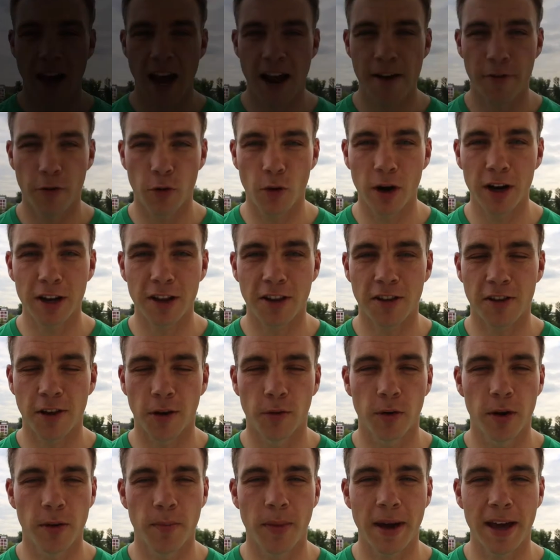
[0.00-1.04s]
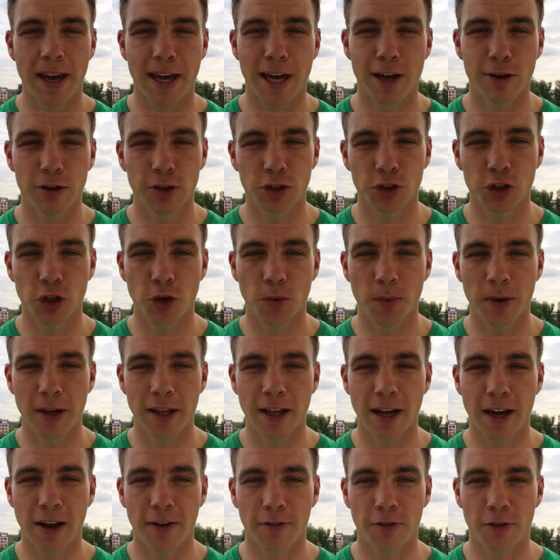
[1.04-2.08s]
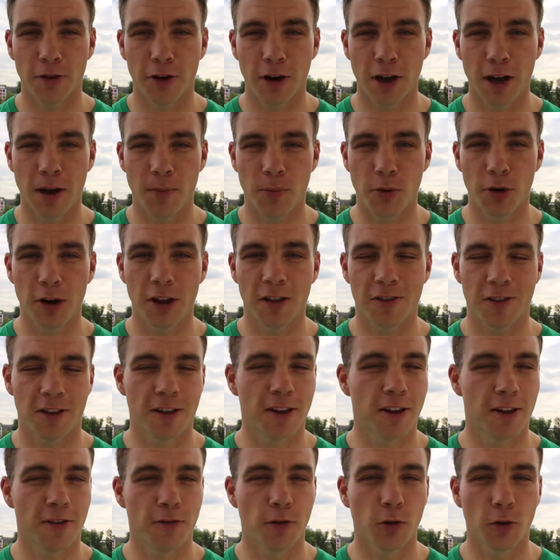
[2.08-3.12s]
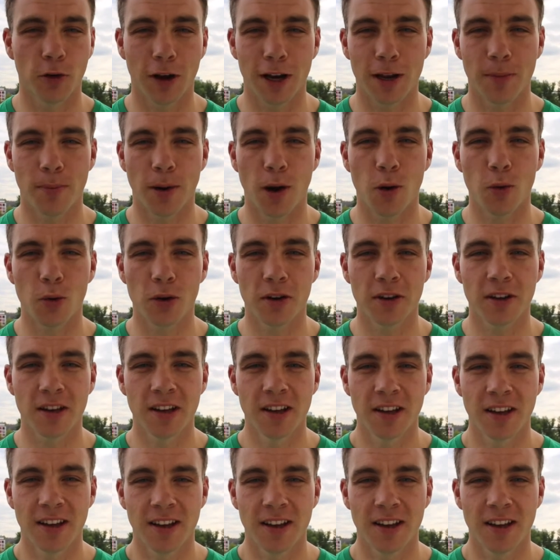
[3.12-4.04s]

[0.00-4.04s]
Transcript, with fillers: Hey everyone, so we're back here in Germany after a pretty successful Rally Poland